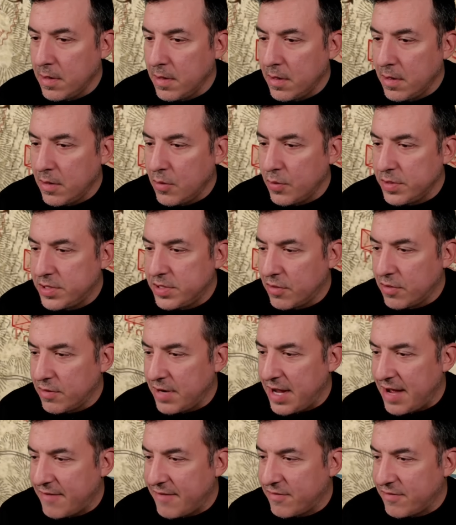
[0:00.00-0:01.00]
We don't
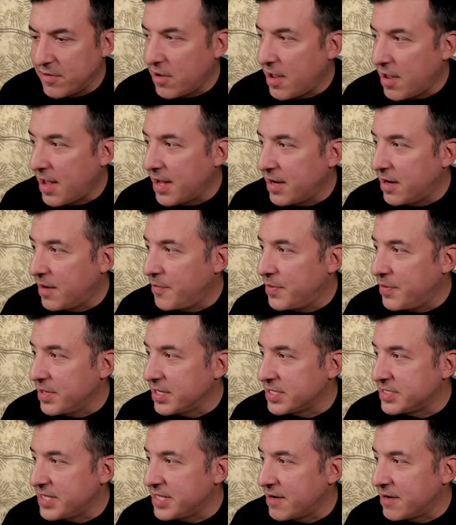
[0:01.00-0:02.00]
have a lot up in the
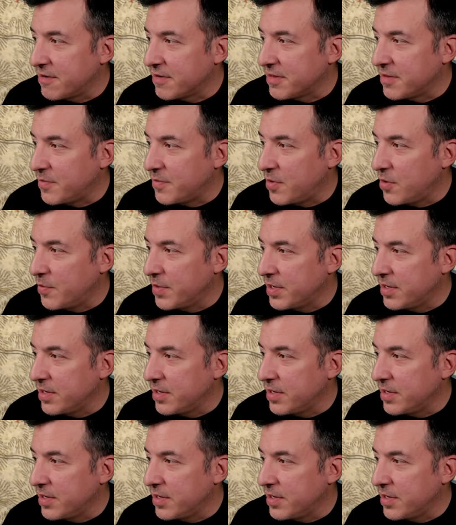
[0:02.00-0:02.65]
center at the moment.